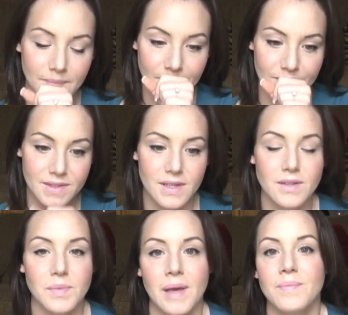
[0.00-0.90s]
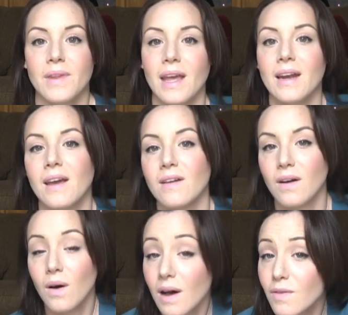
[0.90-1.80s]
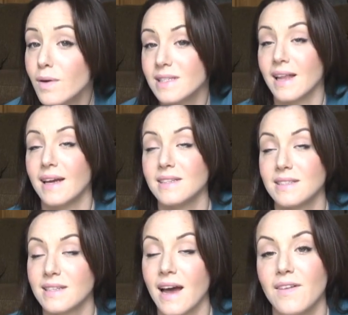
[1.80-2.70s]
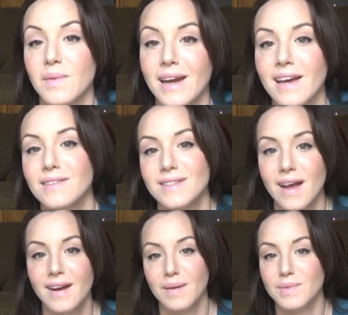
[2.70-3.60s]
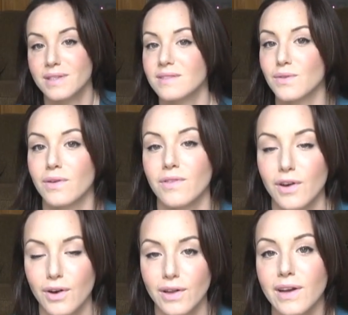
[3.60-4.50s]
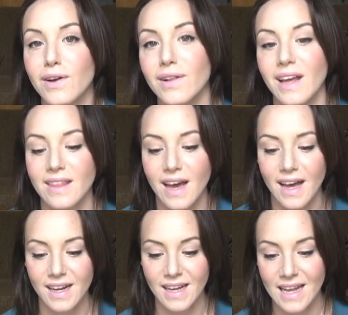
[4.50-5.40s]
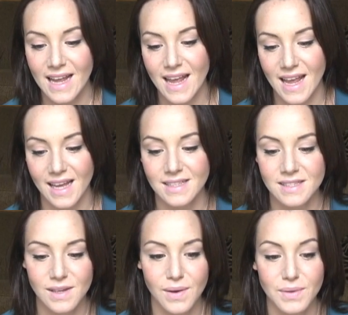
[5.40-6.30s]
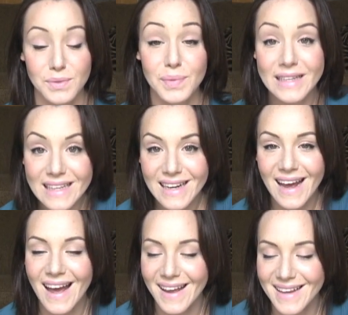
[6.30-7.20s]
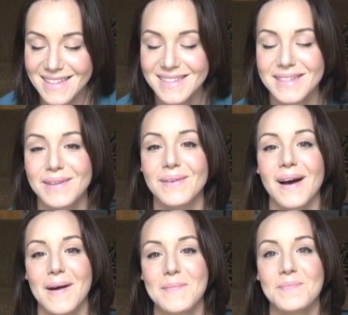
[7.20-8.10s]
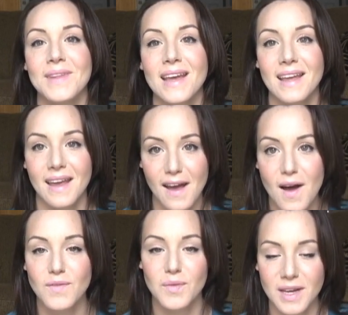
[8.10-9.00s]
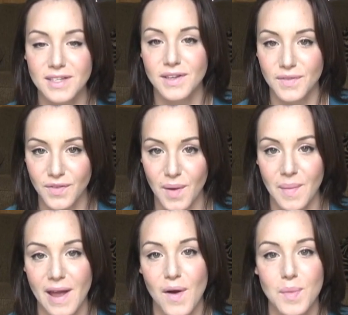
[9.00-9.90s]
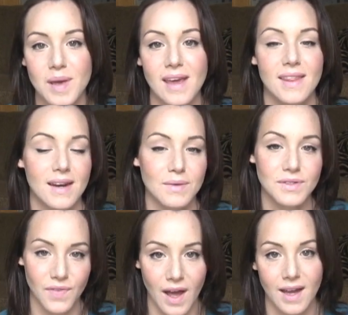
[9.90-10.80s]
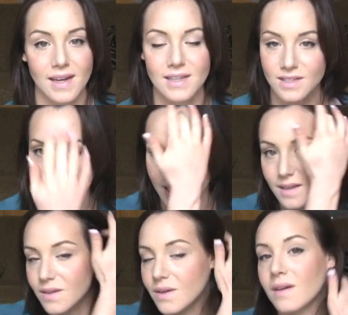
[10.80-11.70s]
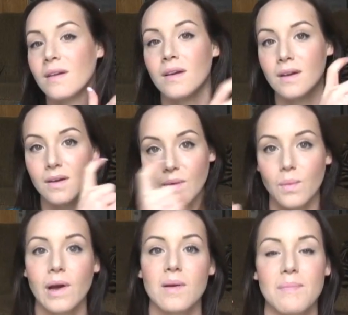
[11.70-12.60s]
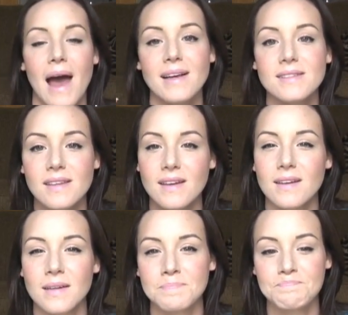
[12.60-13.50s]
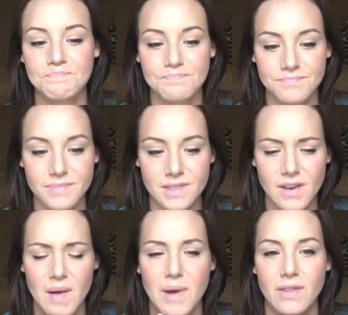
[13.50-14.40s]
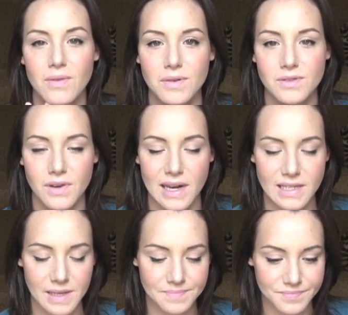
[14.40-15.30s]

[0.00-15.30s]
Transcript: Excuse me. And I have always liked to have my nails done. I'm just sort of a girly girl like that. And so it was really nice to get confirmation from my OB that it was fine. He just said to wear a mask. Sorry, my throat's scratchy.